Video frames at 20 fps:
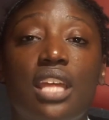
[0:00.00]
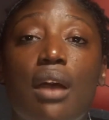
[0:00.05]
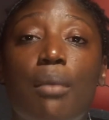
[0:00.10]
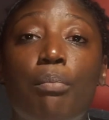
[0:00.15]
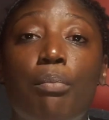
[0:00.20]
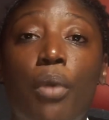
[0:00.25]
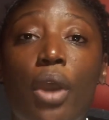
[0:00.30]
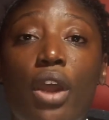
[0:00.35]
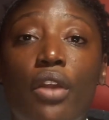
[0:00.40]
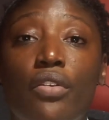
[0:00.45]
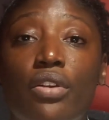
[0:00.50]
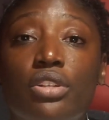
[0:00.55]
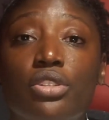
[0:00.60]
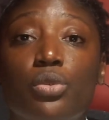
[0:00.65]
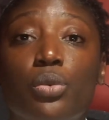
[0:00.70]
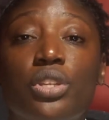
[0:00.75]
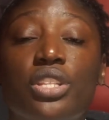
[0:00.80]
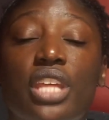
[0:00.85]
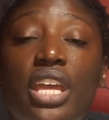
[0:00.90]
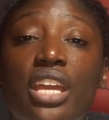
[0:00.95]
that borrowers
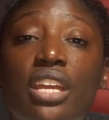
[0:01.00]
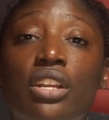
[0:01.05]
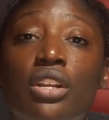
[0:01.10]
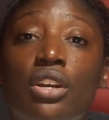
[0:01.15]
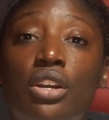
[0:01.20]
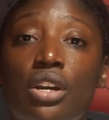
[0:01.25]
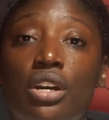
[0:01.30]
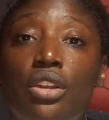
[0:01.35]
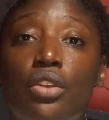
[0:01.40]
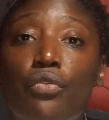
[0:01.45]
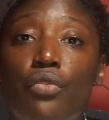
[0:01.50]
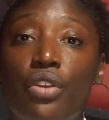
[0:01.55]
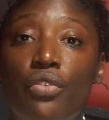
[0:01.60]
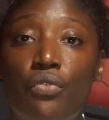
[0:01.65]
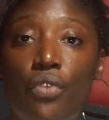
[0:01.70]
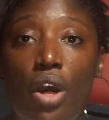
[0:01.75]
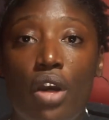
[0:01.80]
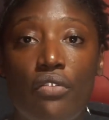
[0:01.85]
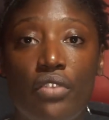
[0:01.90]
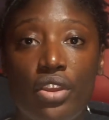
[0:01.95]
with a good
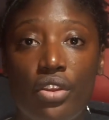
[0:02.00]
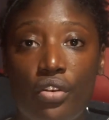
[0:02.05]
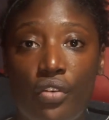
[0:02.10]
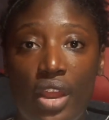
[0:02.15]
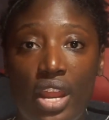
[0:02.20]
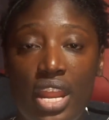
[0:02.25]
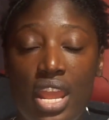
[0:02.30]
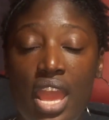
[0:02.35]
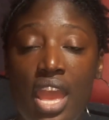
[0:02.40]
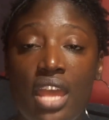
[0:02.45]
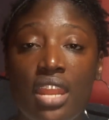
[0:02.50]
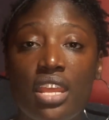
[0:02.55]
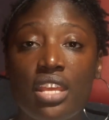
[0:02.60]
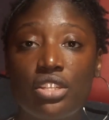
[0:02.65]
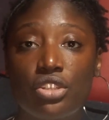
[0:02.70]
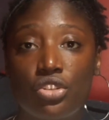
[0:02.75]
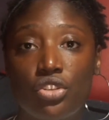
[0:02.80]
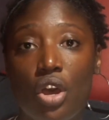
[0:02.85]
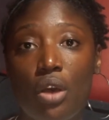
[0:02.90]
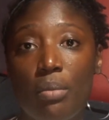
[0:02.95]
revolving credit and
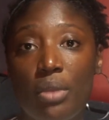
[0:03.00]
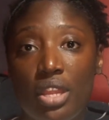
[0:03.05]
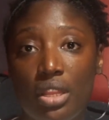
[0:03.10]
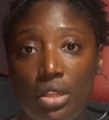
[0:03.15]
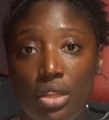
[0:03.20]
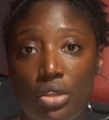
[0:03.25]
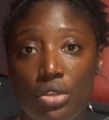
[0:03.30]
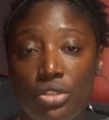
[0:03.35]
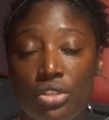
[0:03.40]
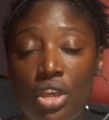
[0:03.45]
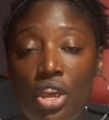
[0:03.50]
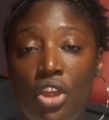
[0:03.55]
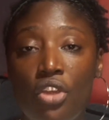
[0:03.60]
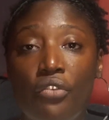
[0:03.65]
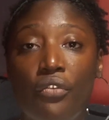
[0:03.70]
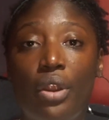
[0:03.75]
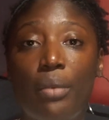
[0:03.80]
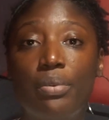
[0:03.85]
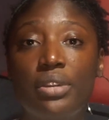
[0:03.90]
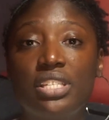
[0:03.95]
installment loans
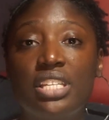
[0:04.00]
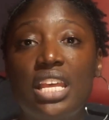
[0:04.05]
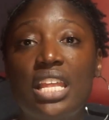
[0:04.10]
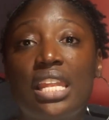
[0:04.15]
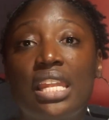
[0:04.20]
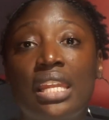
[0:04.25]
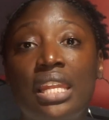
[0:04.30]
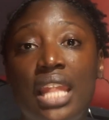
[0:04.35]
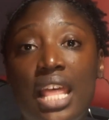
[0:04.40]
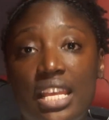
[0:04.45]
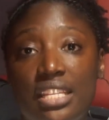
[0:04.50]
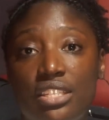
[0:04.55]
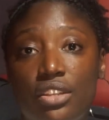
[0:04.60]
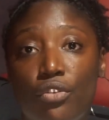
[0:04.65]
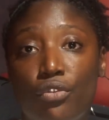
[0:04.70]
represent less